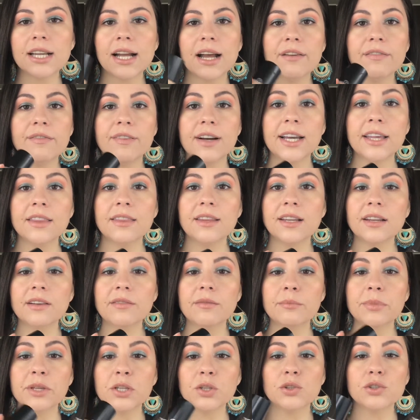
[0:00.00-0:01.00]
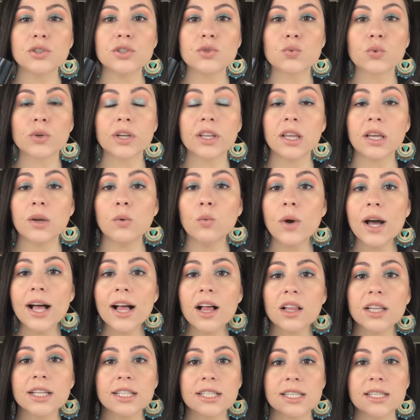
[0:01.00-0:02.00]
I find that it builds really
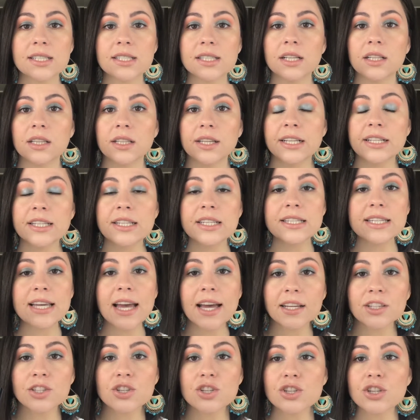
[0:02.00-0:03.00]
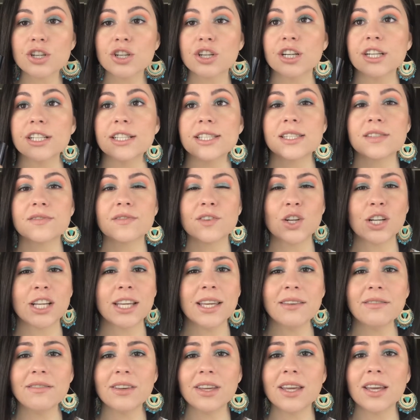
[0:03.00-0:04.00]
well. It doesn't cling to texture. It's
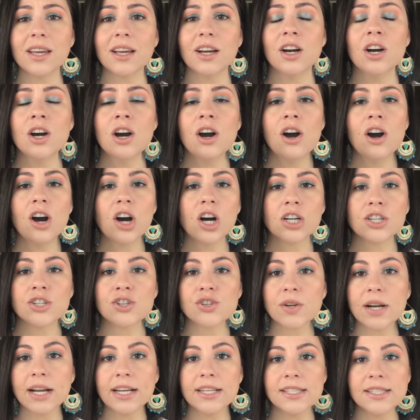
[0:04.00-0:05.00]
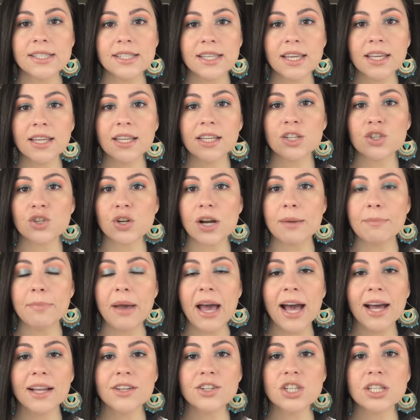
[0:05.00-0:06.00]
forgiving on dry skin and dry
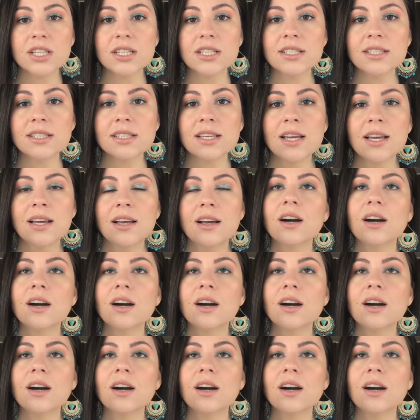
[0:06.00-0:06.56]
patches.